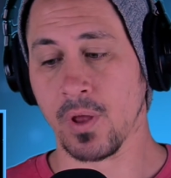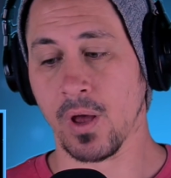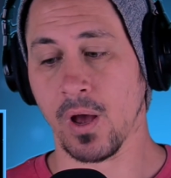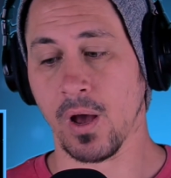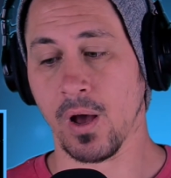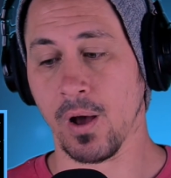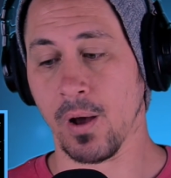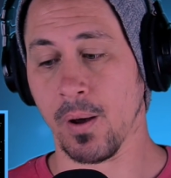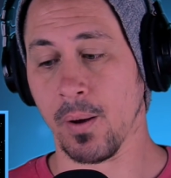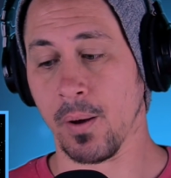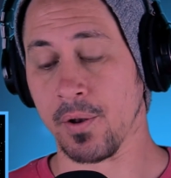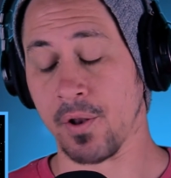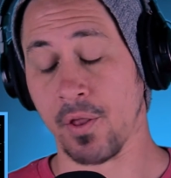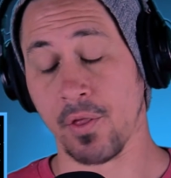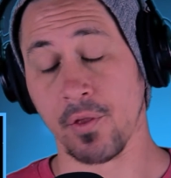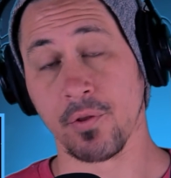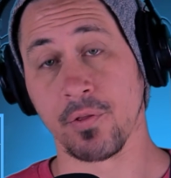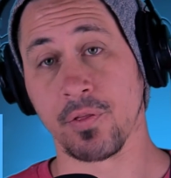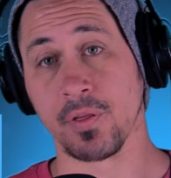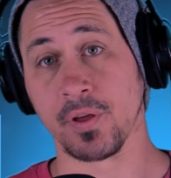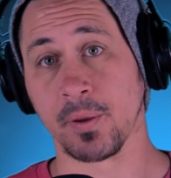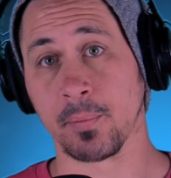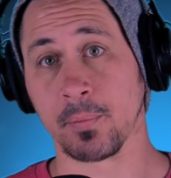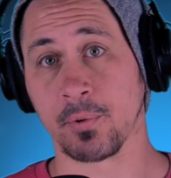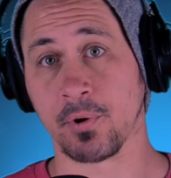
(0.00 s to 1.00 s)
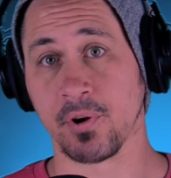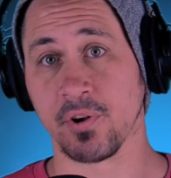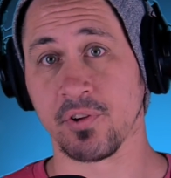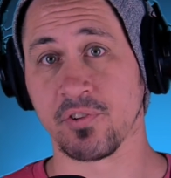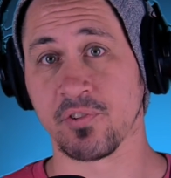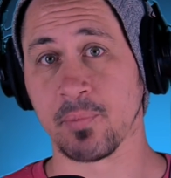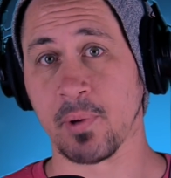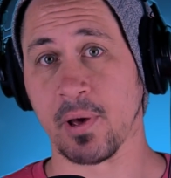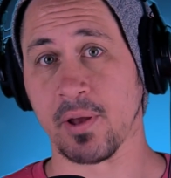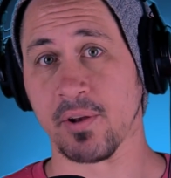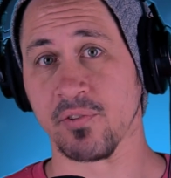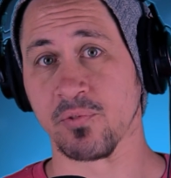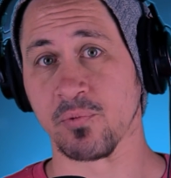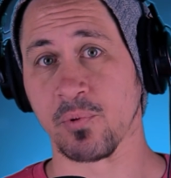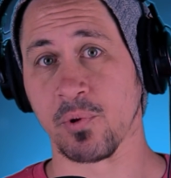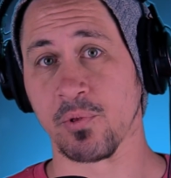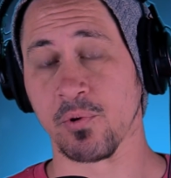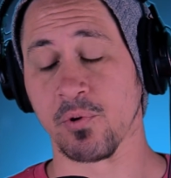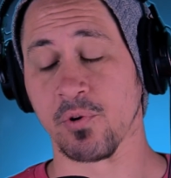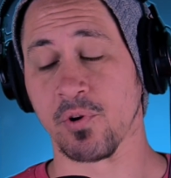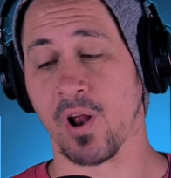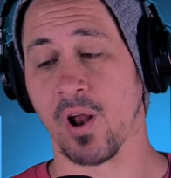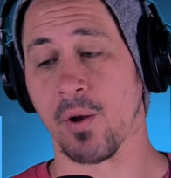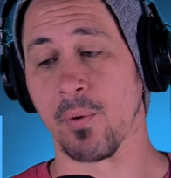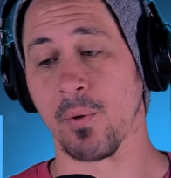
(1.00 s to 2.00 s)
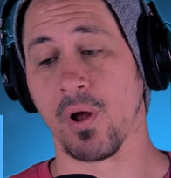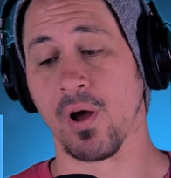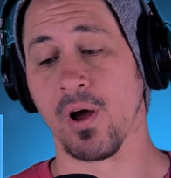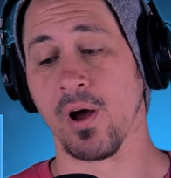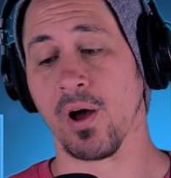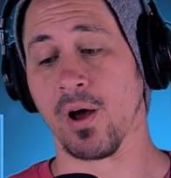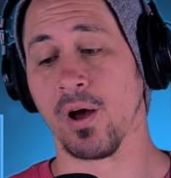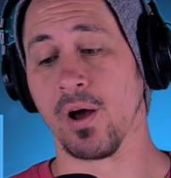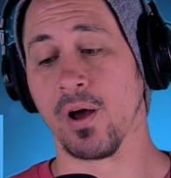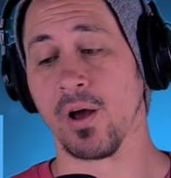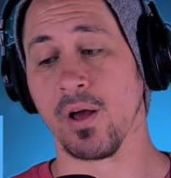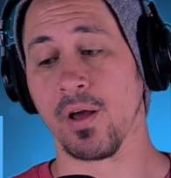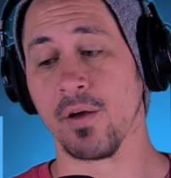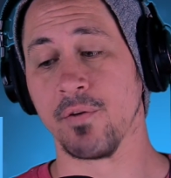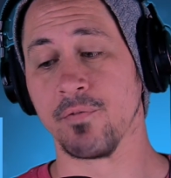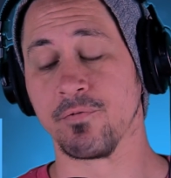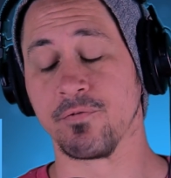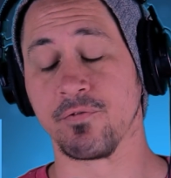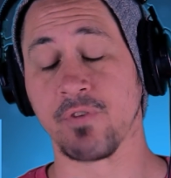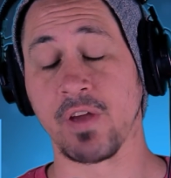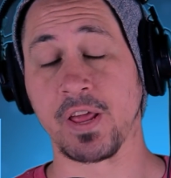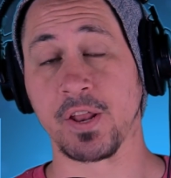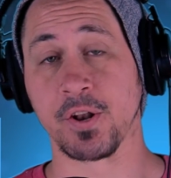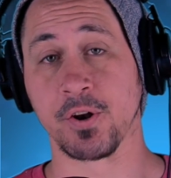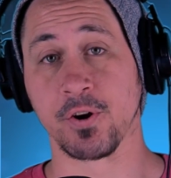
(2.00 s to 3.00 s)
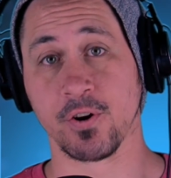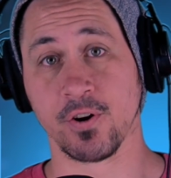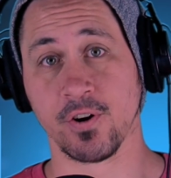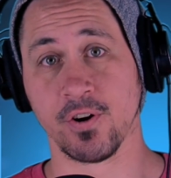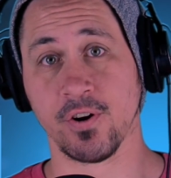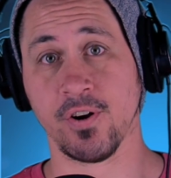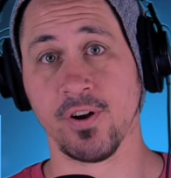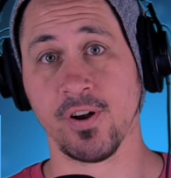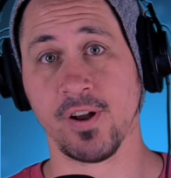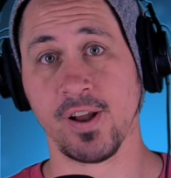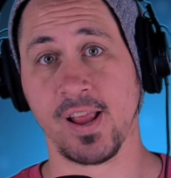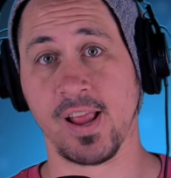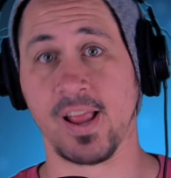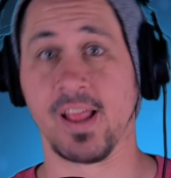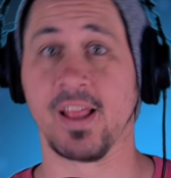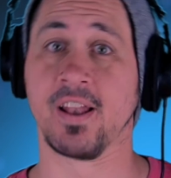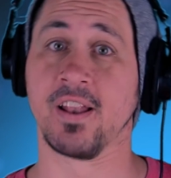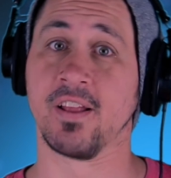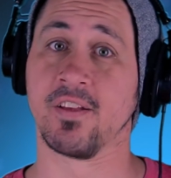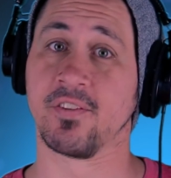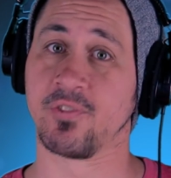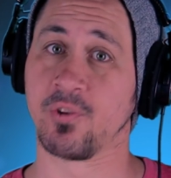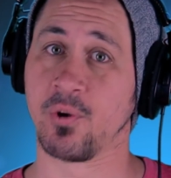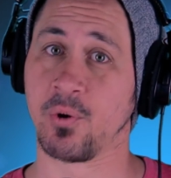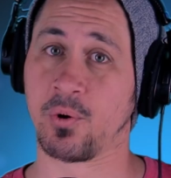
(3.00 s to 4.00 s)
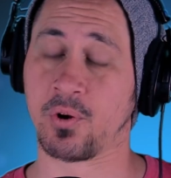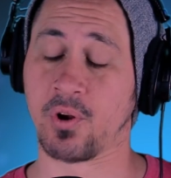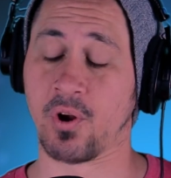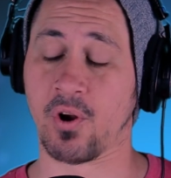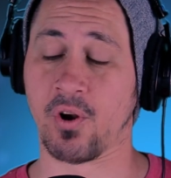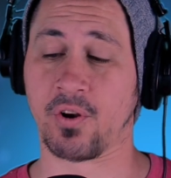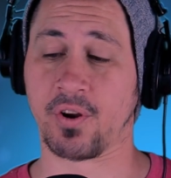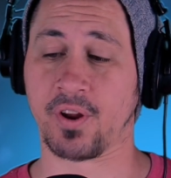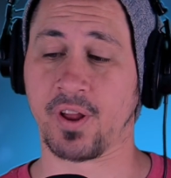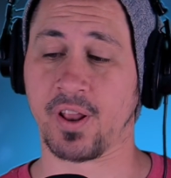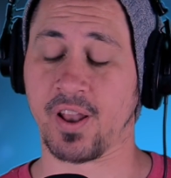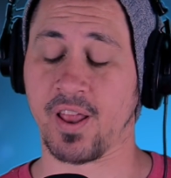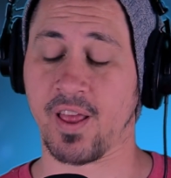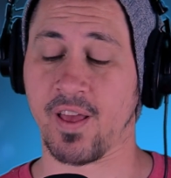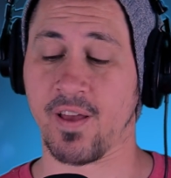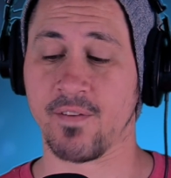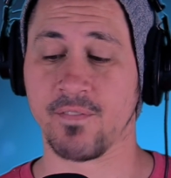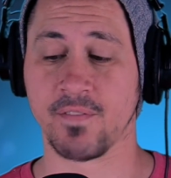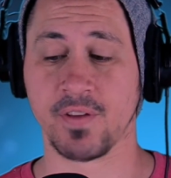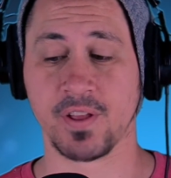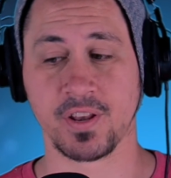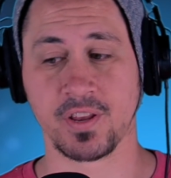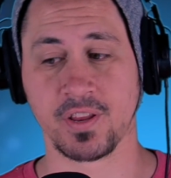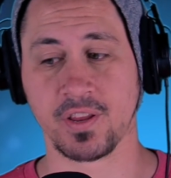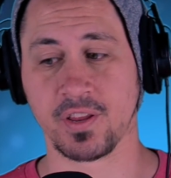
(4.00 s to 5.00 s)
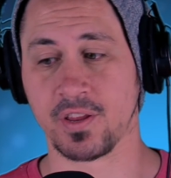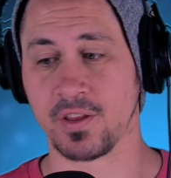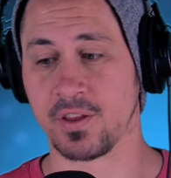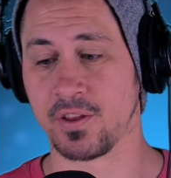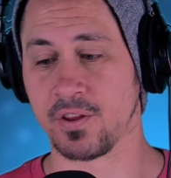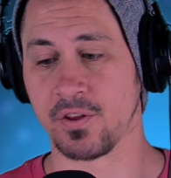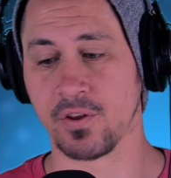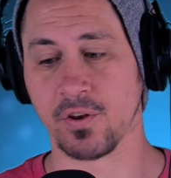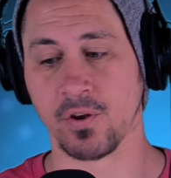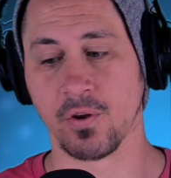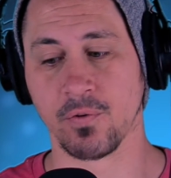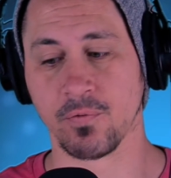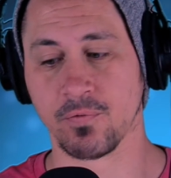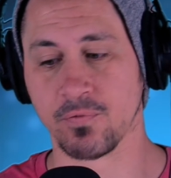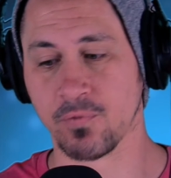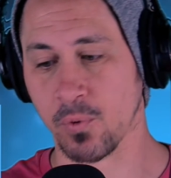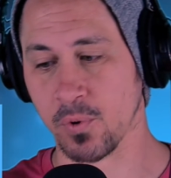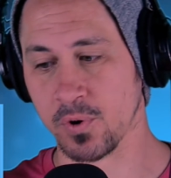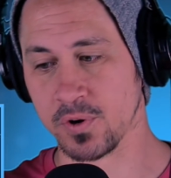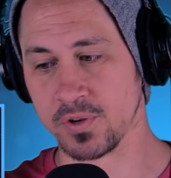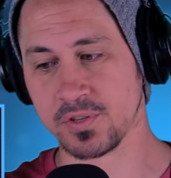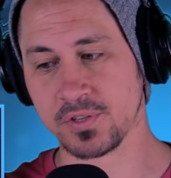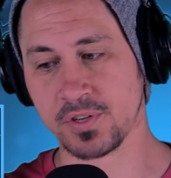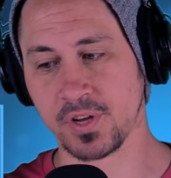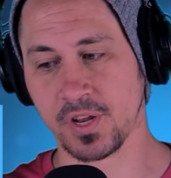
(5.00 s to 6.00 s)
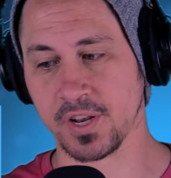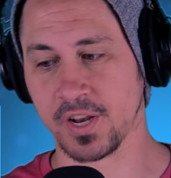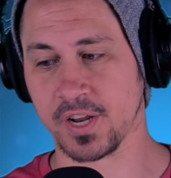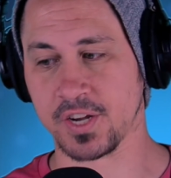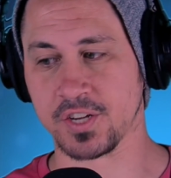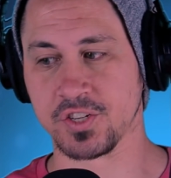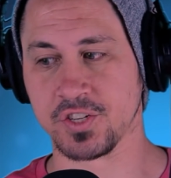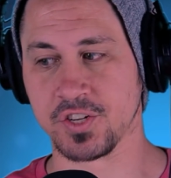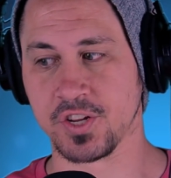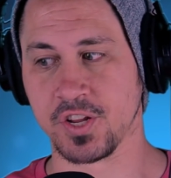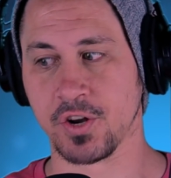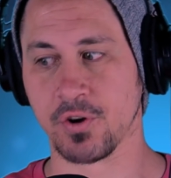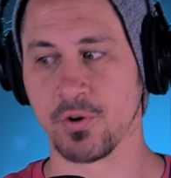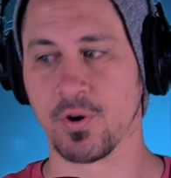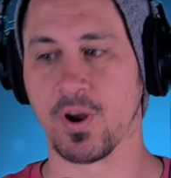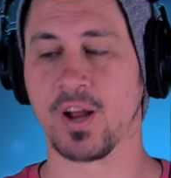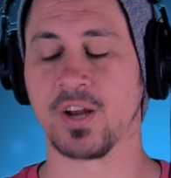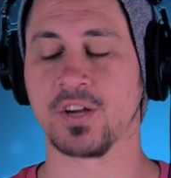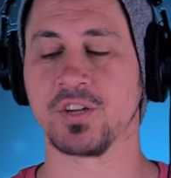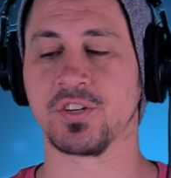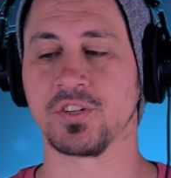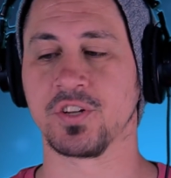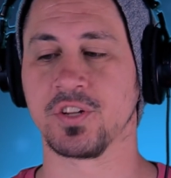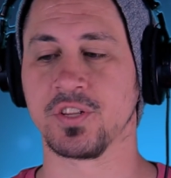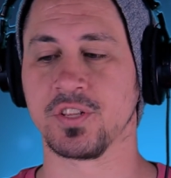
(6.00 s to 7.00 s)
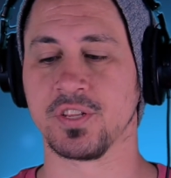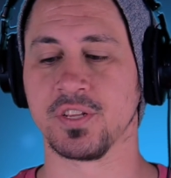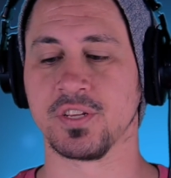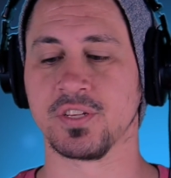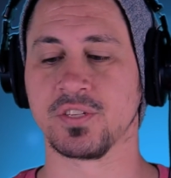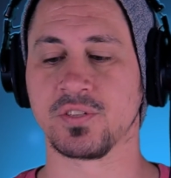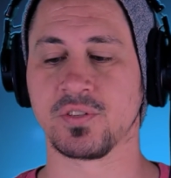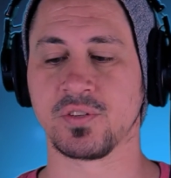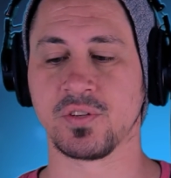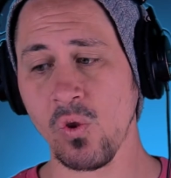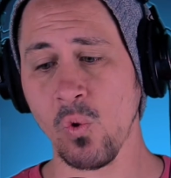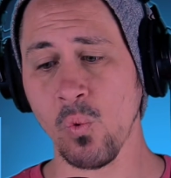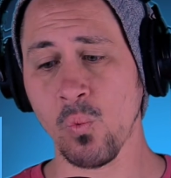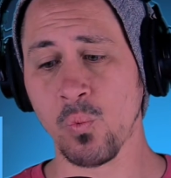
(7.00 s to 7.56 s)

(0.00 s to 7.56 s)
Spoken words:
Another thing I'm curious about is whether or not Vader and Ahsoka are going to have any, you know, force connection interaction in this.